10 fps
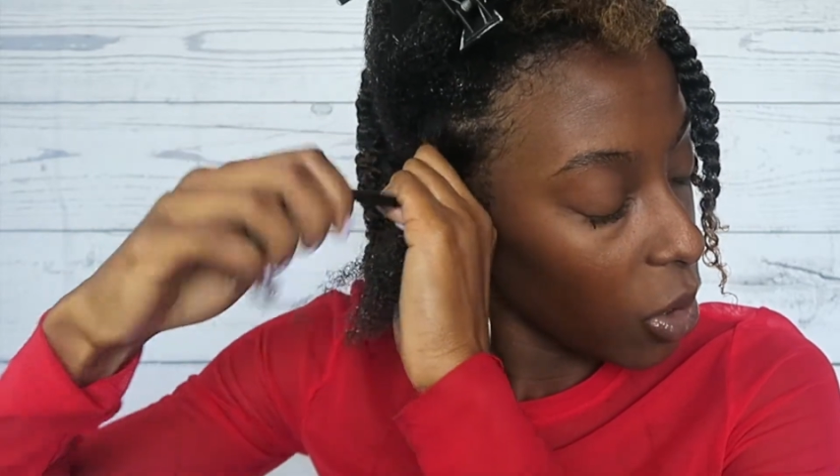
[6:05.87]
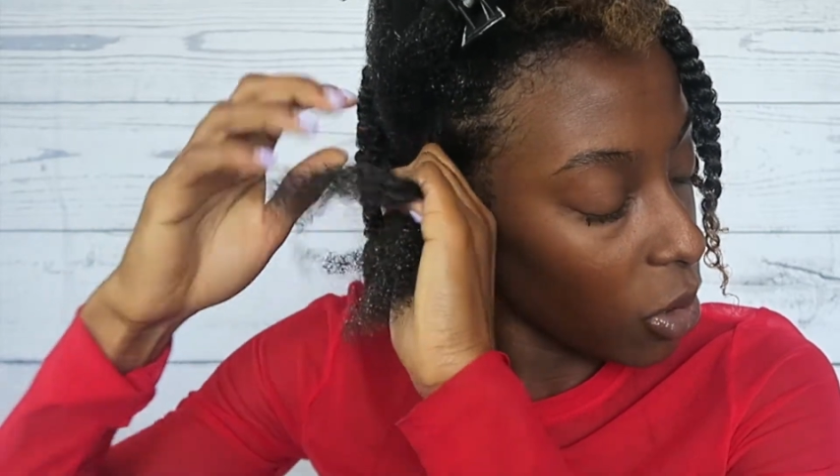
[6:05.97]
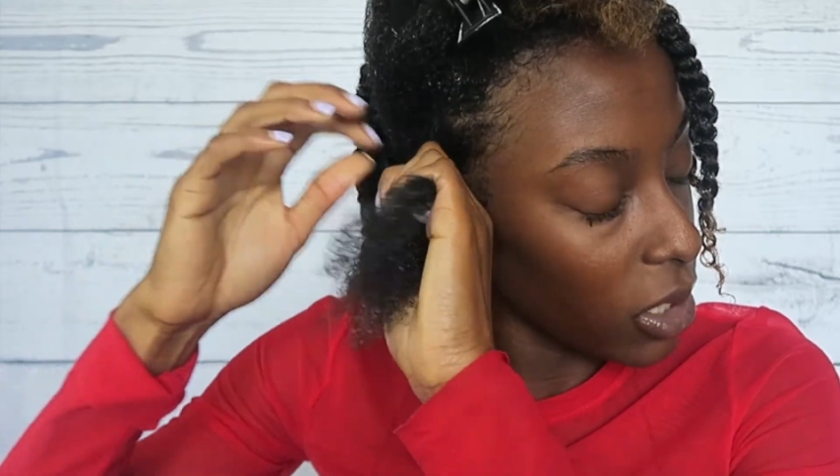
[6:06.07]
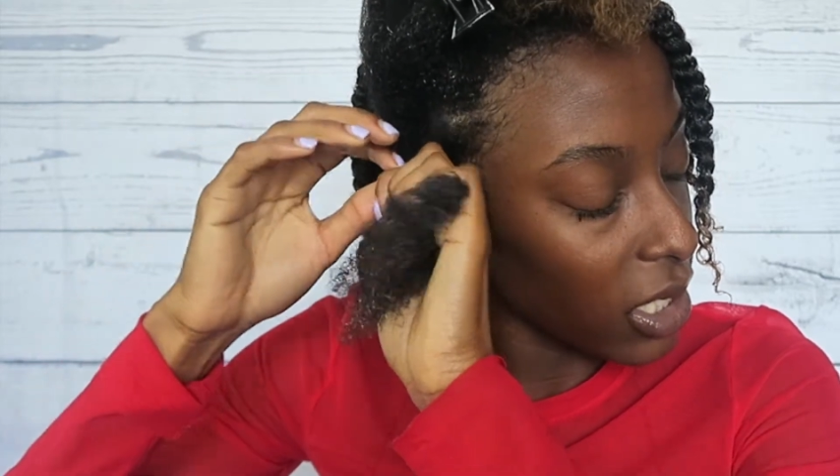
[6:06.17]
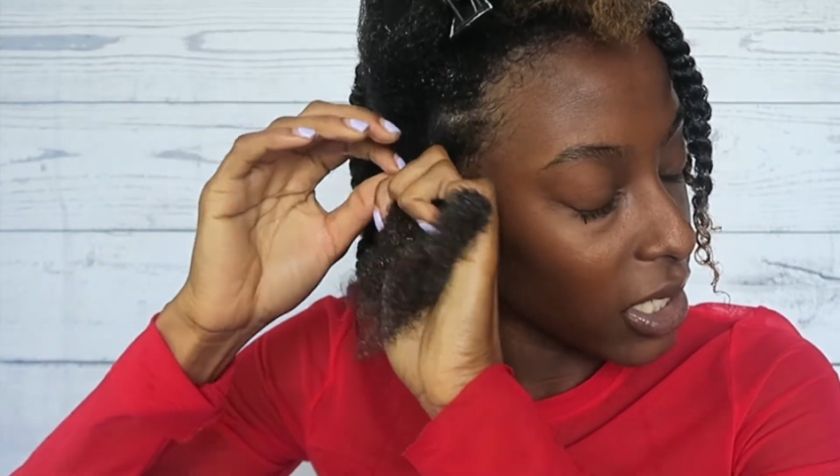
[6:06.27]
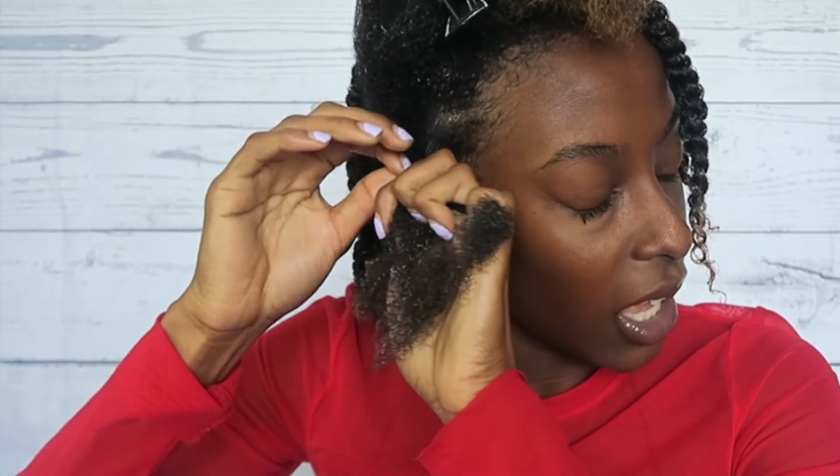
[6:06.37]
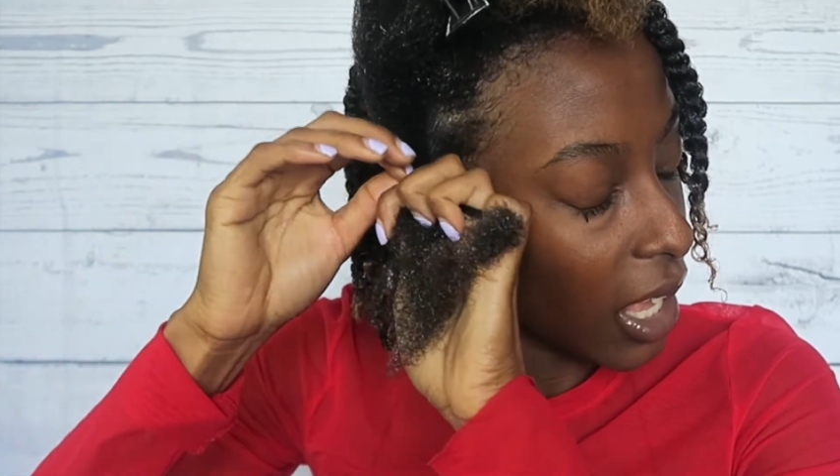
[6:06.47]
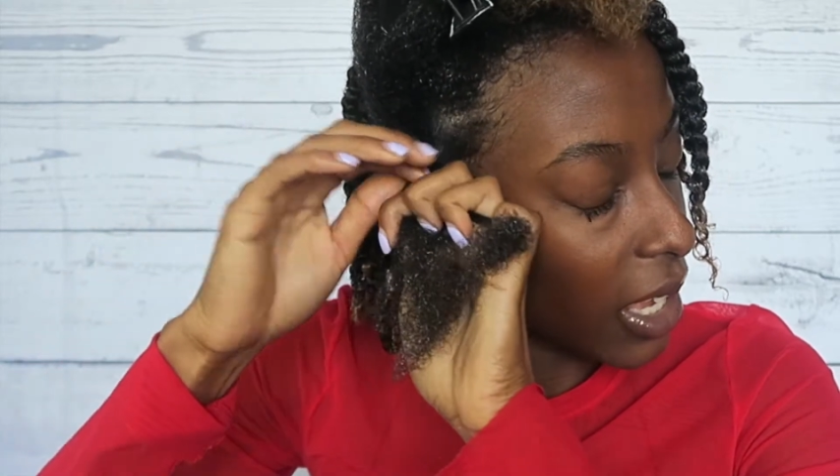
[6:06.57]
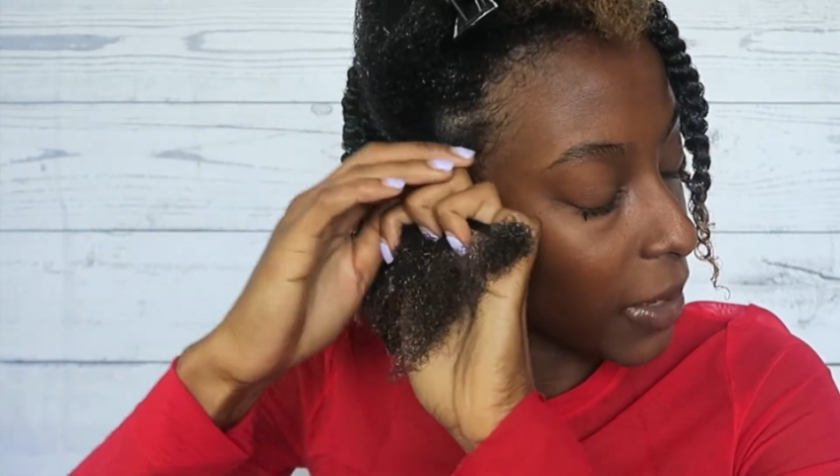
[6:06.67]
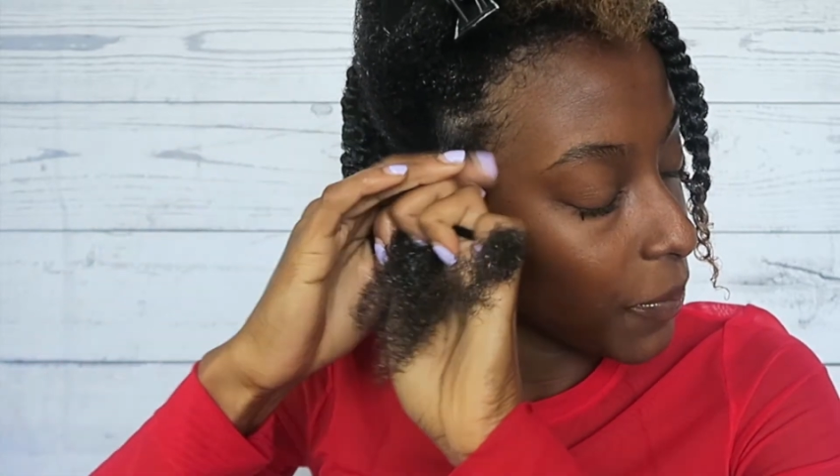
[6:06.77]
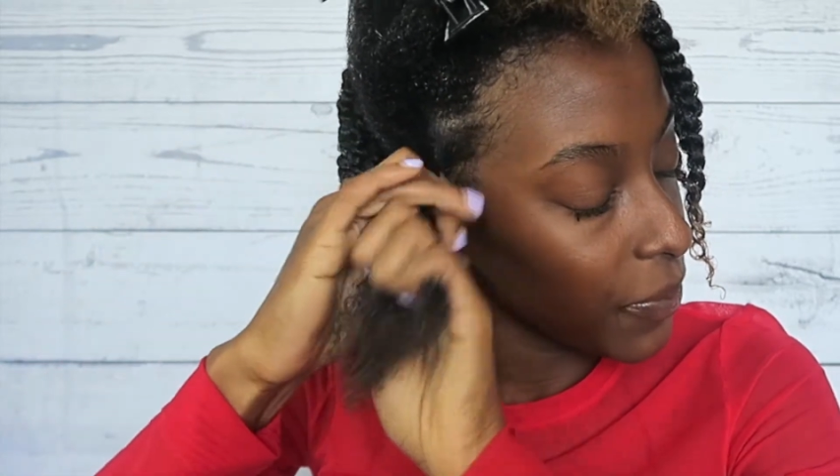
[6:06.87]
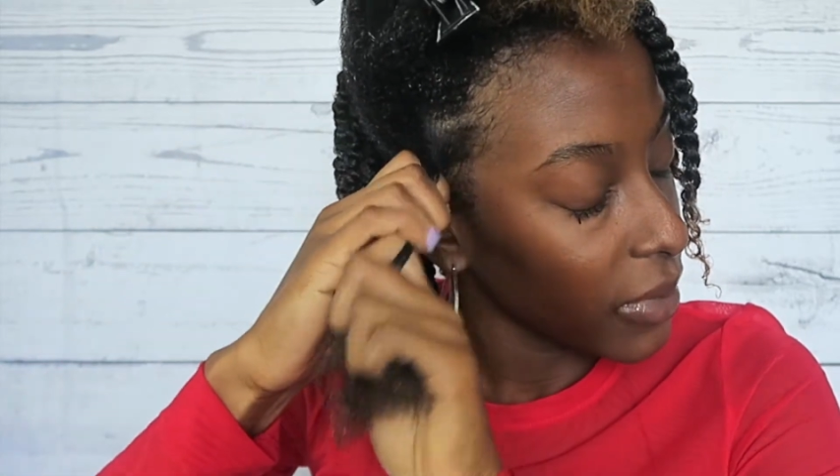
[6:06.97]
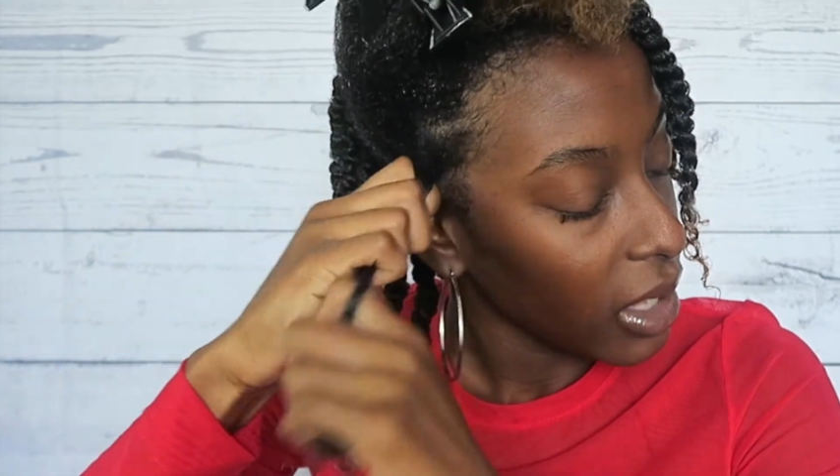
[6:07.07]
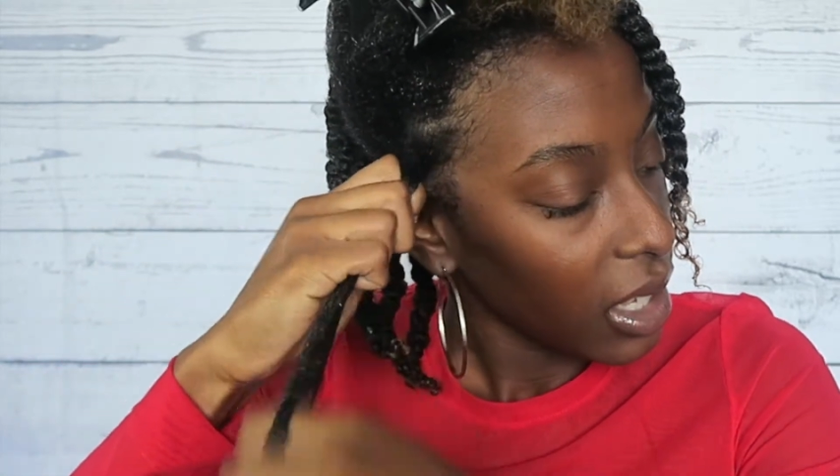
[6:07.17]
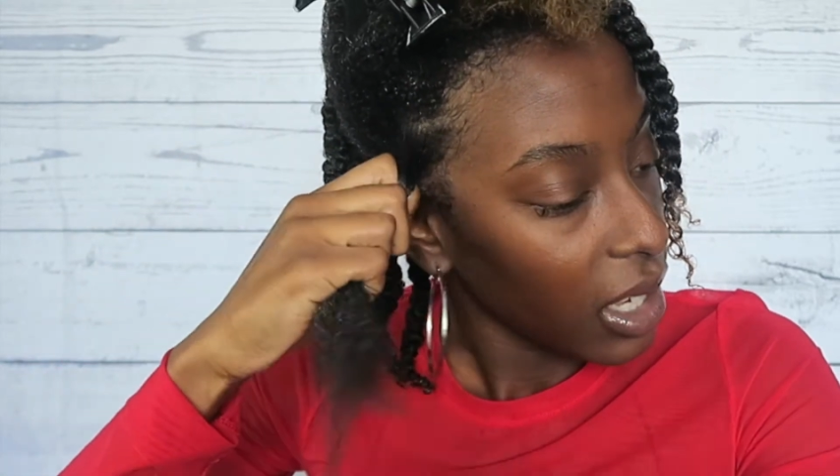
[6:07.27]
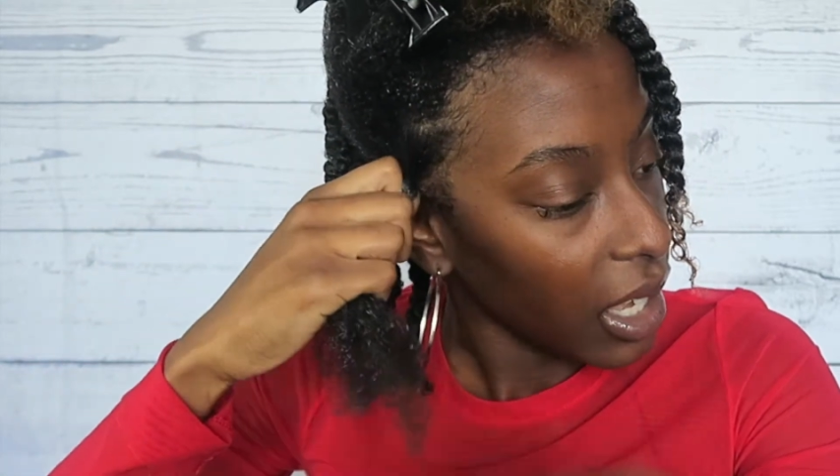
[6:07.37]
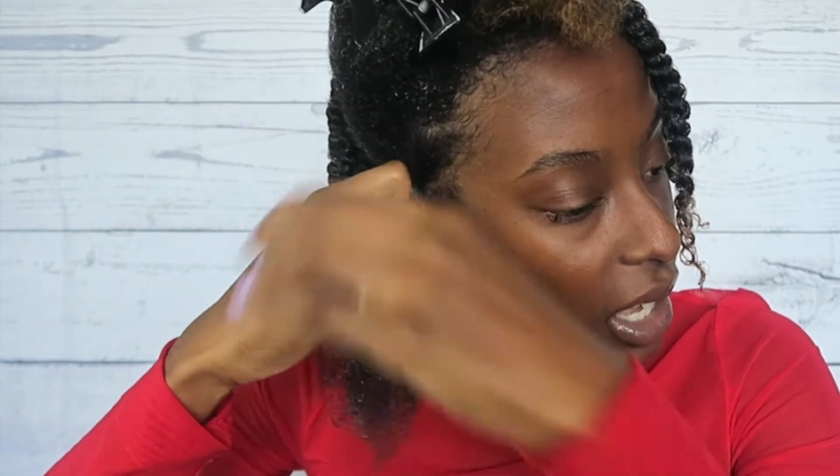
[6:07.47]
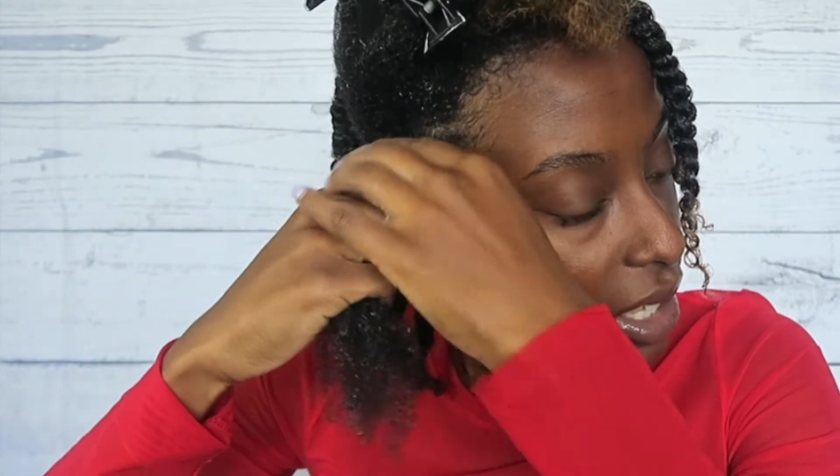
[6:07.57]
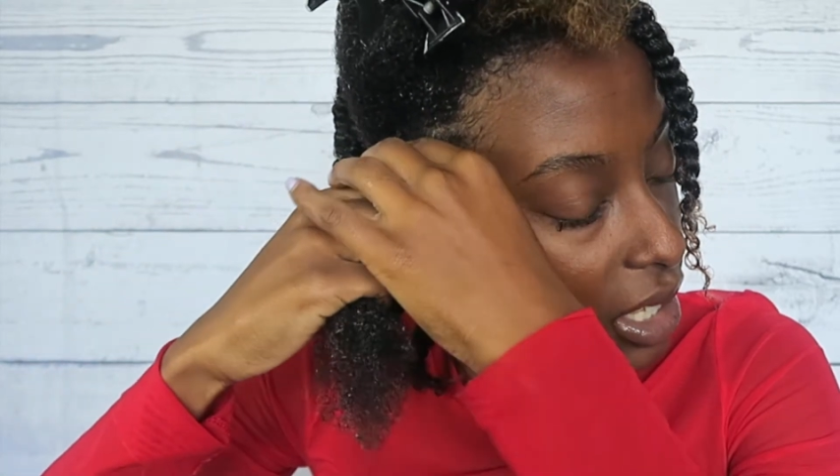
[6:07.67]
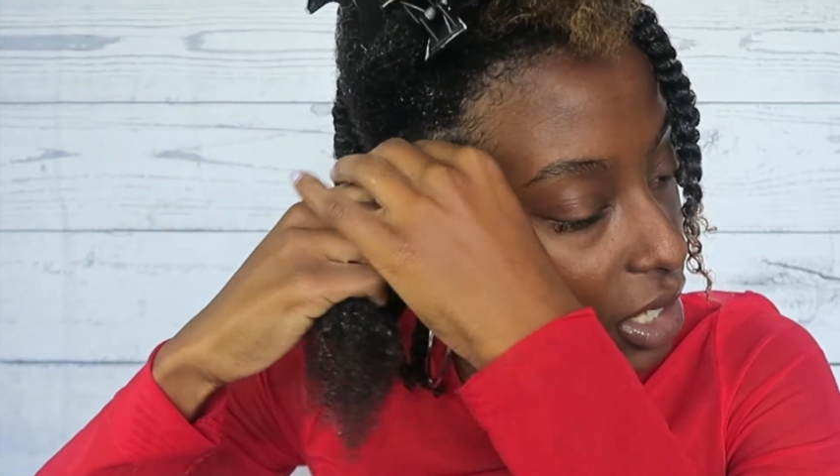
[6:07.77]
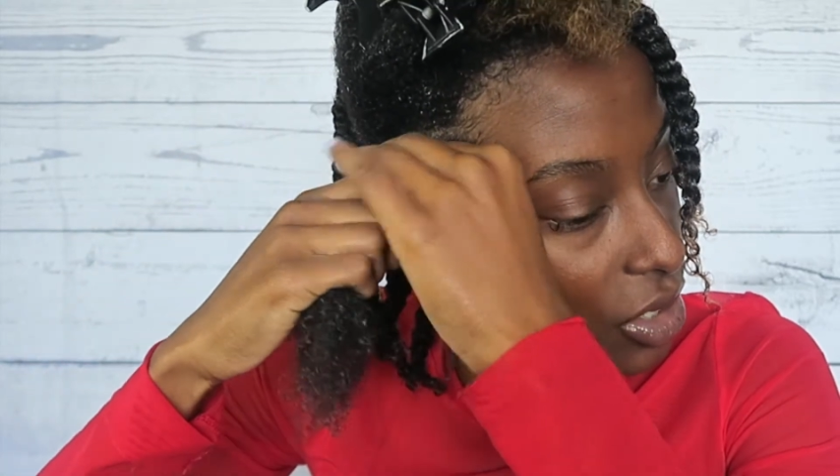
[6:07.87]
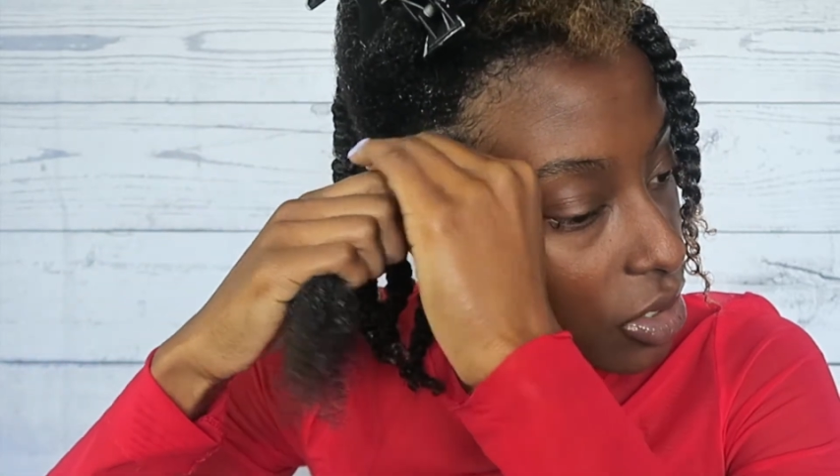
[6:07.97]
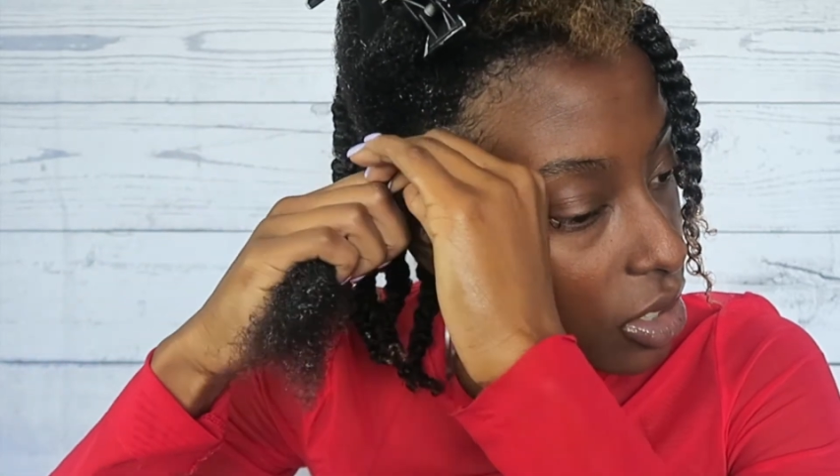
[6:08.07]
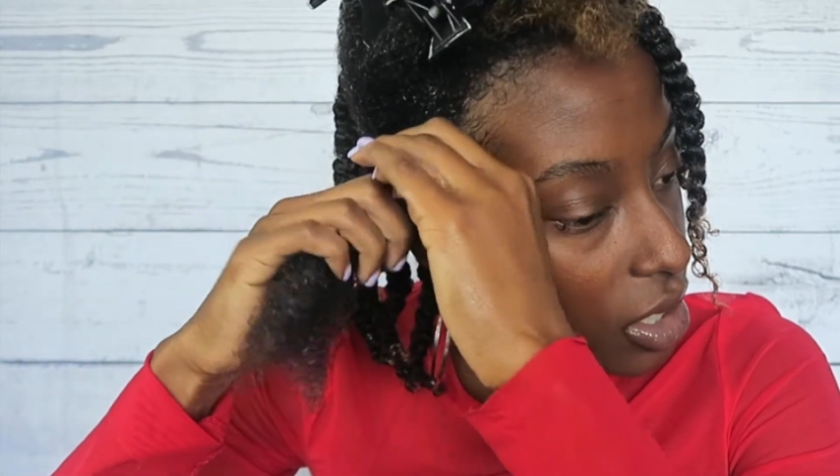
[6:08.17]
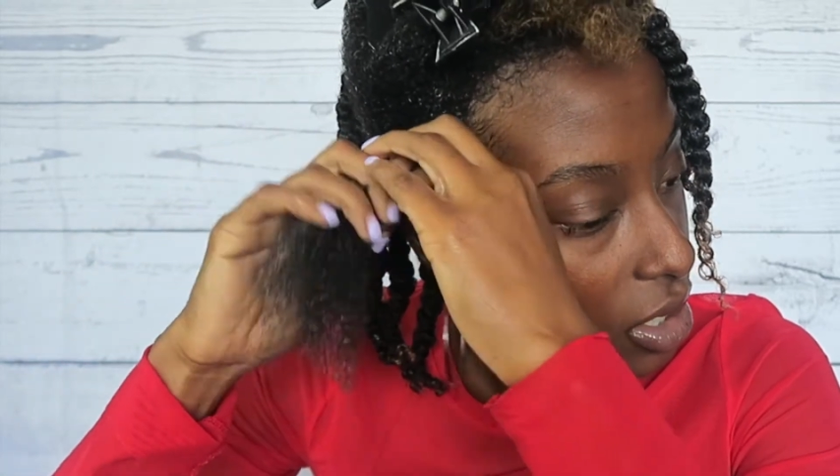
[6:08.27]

hold it tight, and then